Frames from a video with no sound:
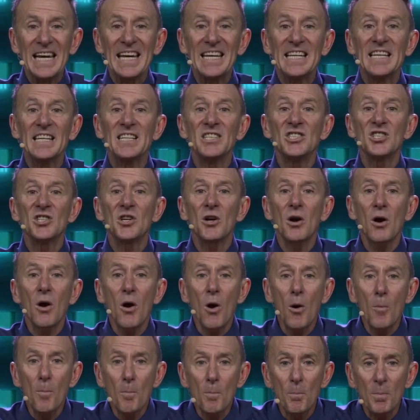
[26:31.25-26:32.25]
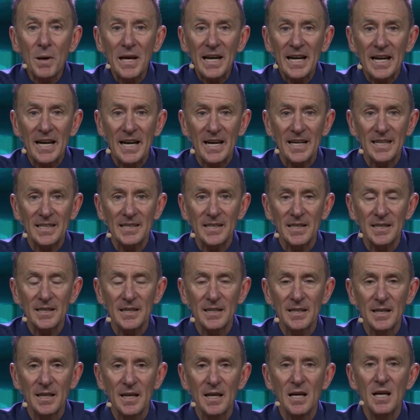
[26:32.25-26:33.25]
It is
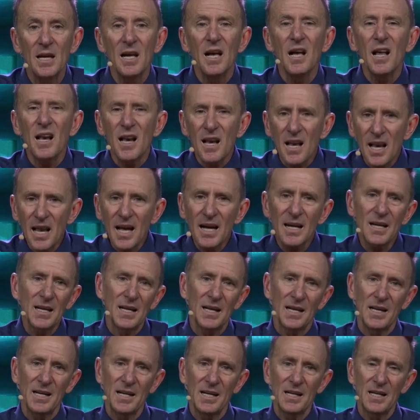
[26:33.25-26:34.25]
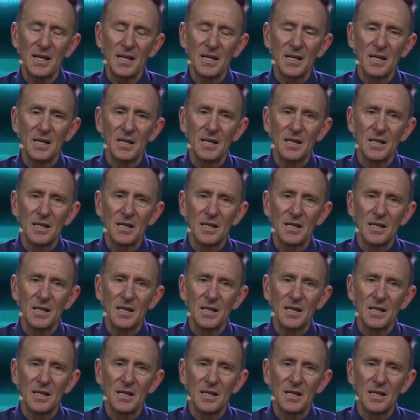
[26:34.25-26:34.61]
complicated. Luckily,